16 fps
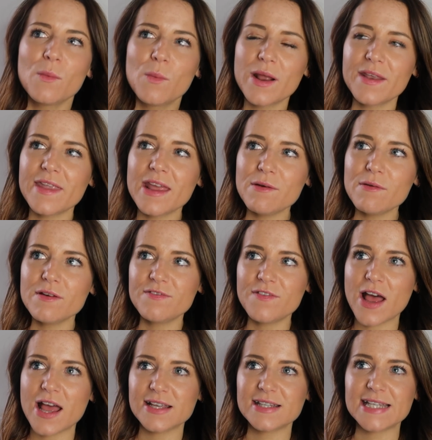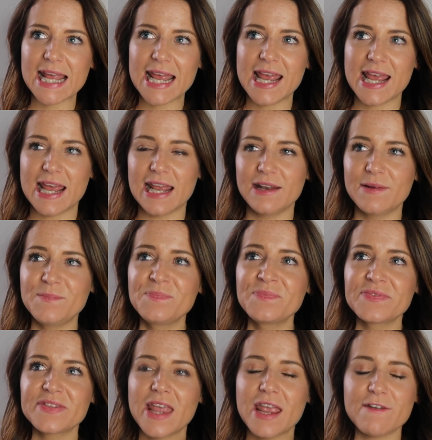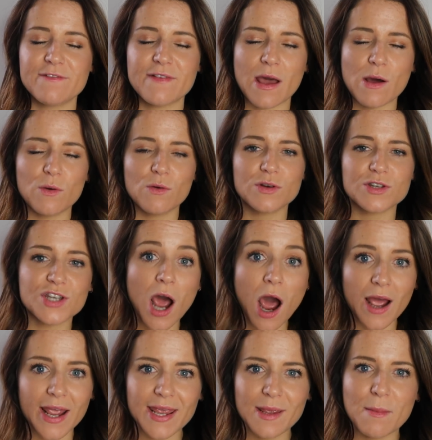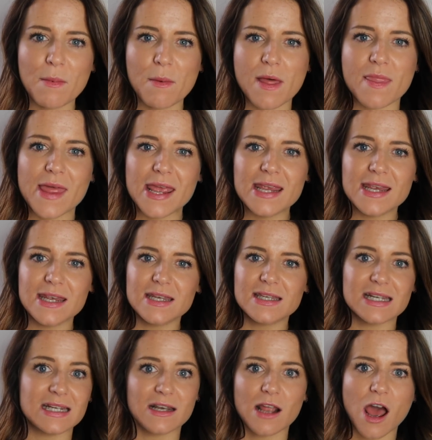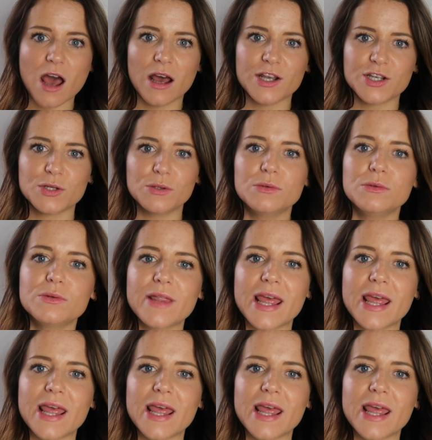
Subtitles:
When they were first in, they felt tight, but they didn't hurt at all.